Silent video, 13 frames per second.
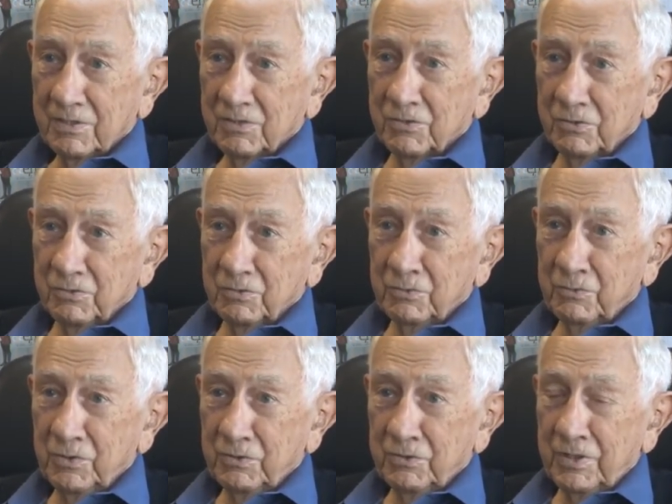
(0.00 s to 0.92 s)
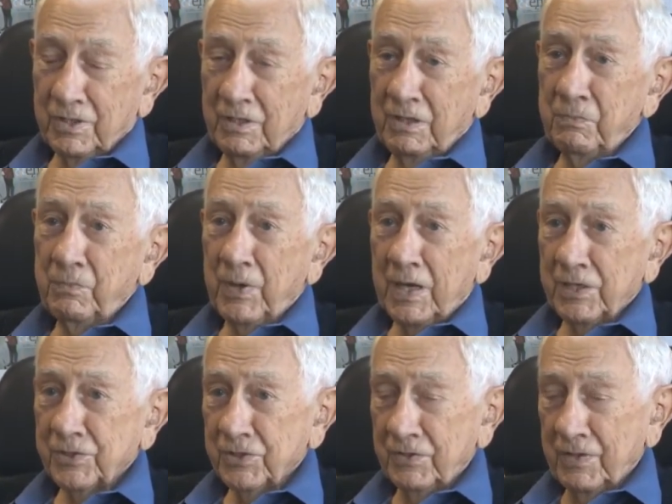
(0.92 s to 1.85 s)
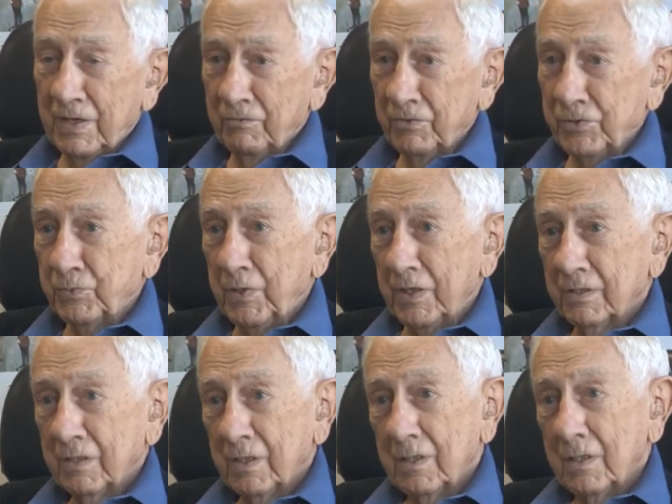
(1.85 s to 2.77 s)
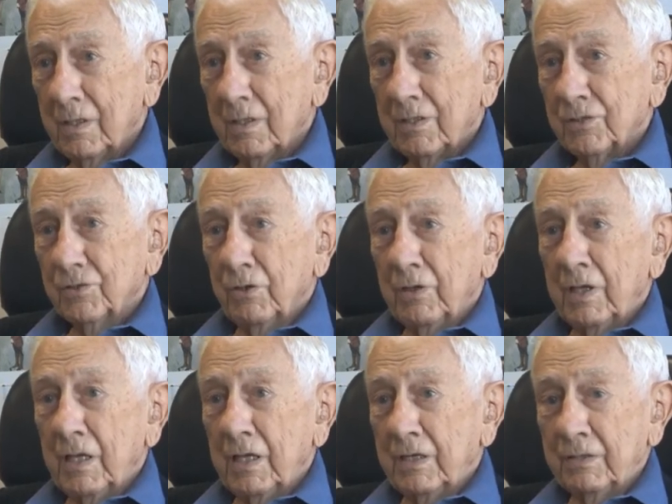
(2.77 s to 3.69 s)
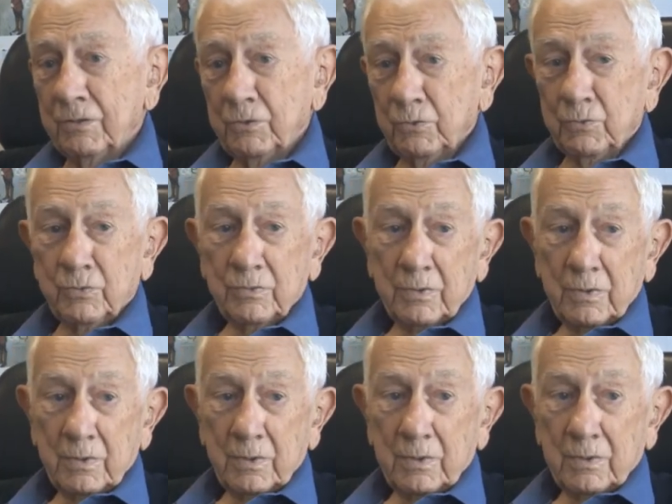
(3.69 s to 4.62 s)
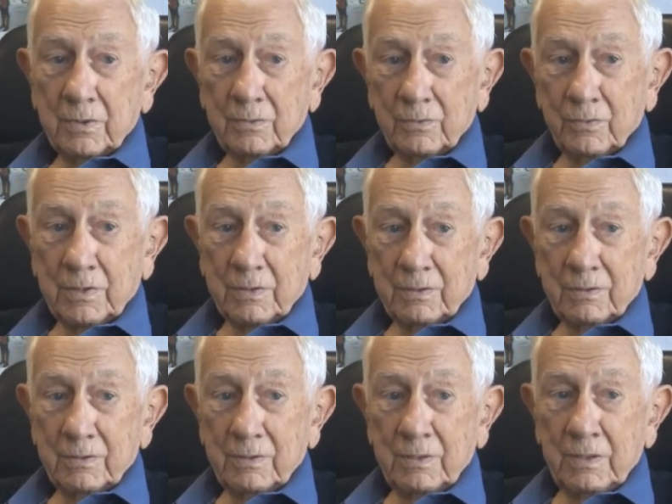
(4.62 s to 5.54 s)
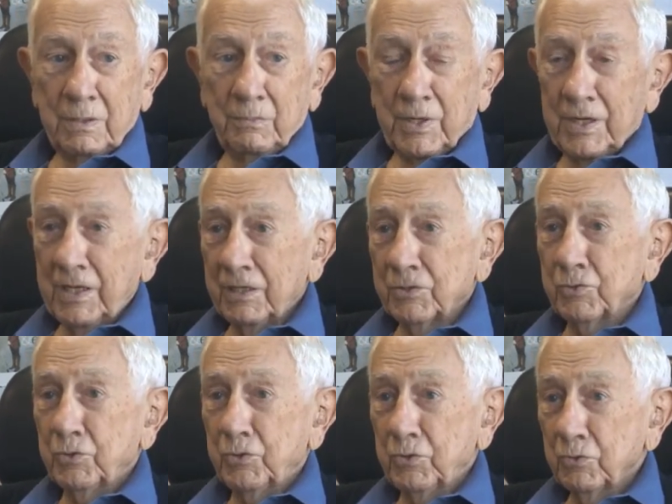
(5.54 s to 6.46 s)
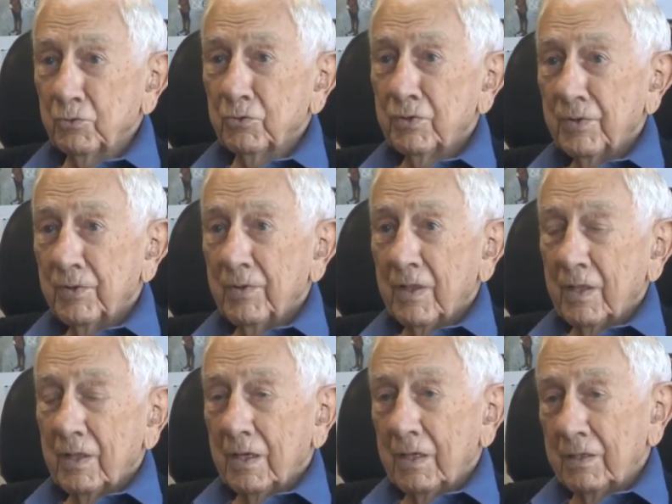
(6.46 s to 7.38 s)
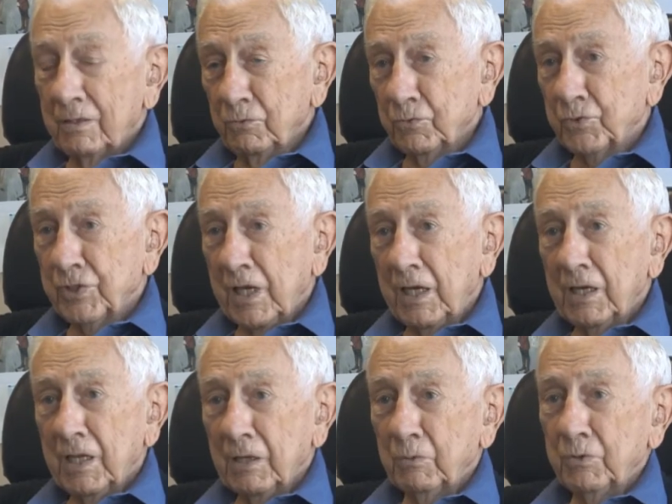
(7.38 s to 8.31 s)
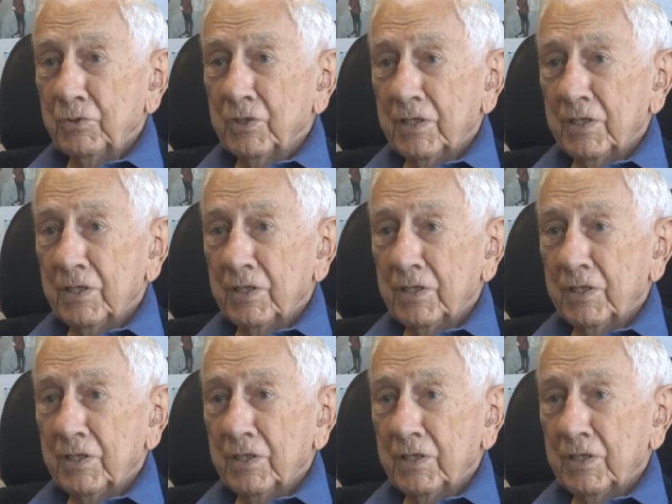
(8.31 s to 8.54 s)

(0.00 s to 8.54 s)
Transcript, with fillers: So we were impasse in that respect. So I had to do what anybody else would do. I used sign language.